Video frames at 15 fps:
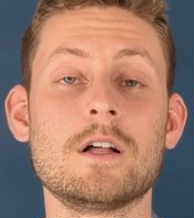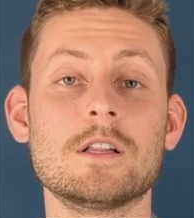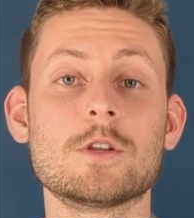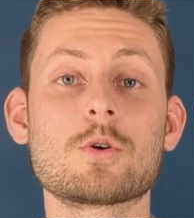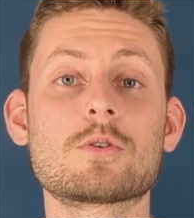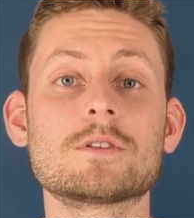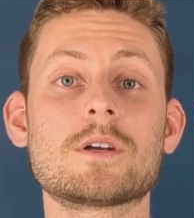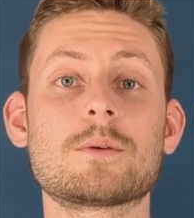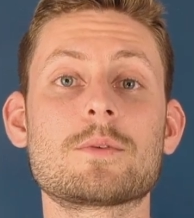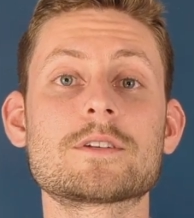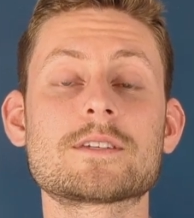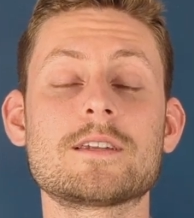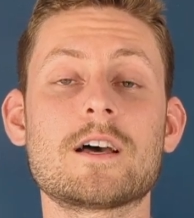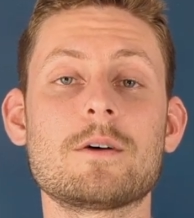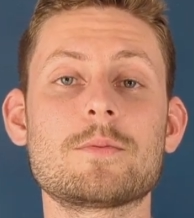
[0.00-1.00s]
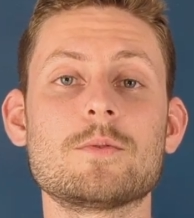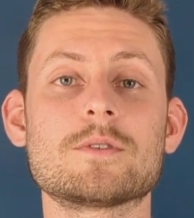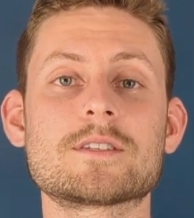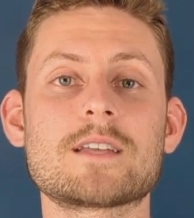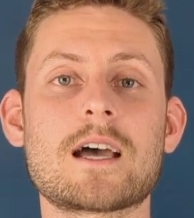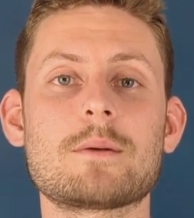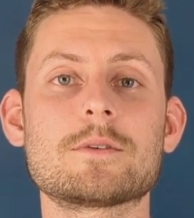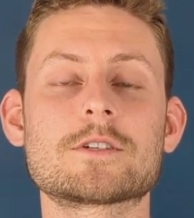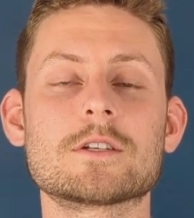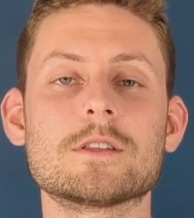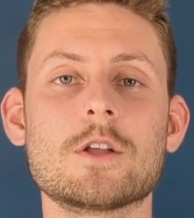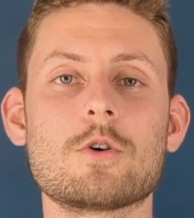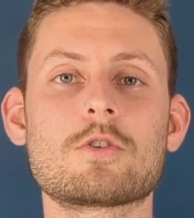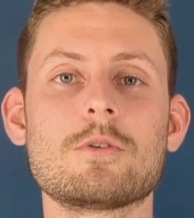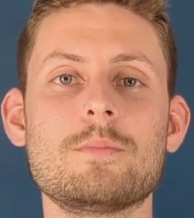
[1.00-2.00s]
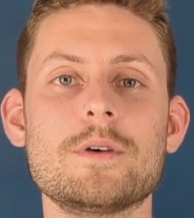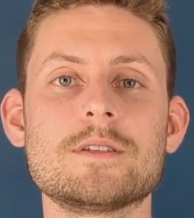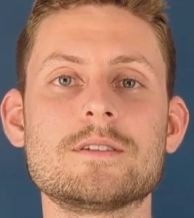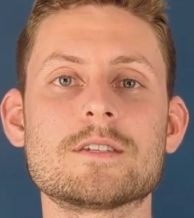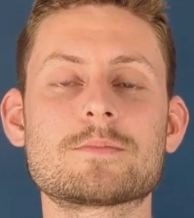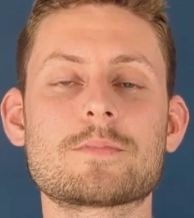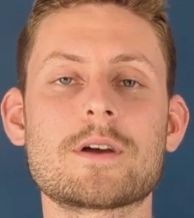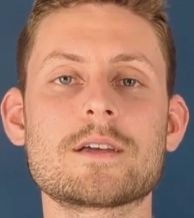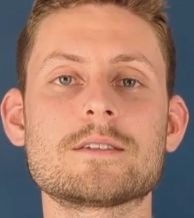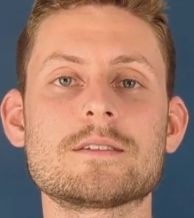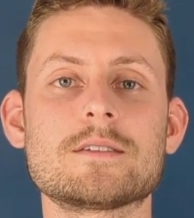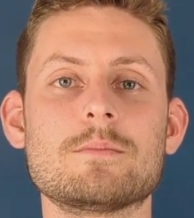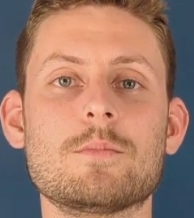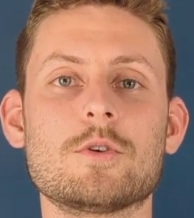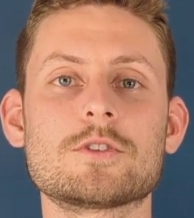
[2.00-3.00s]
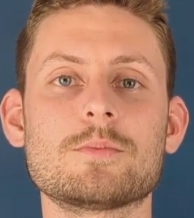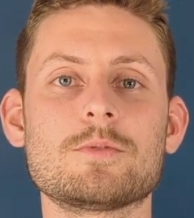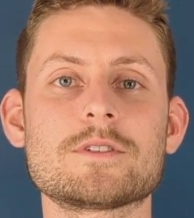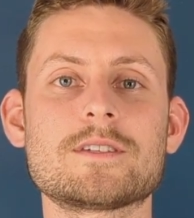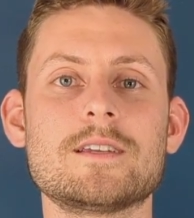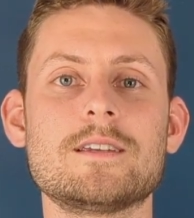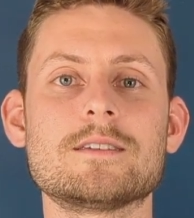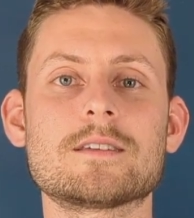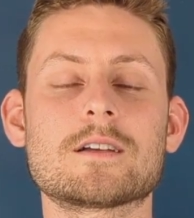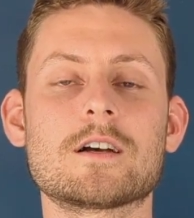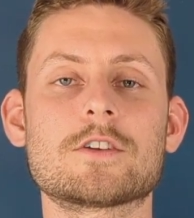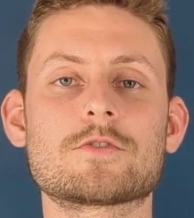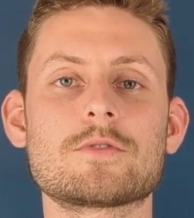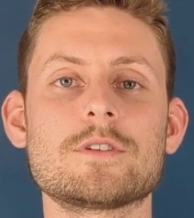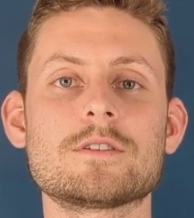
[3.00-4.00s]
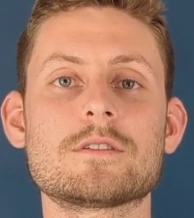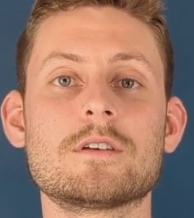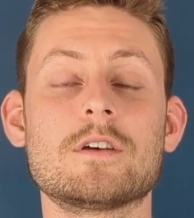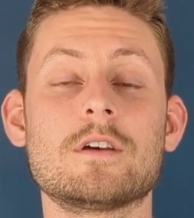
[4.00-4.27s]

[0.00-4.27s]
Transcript: Local numbers can help you establish a local business presence in multiple cities and countries.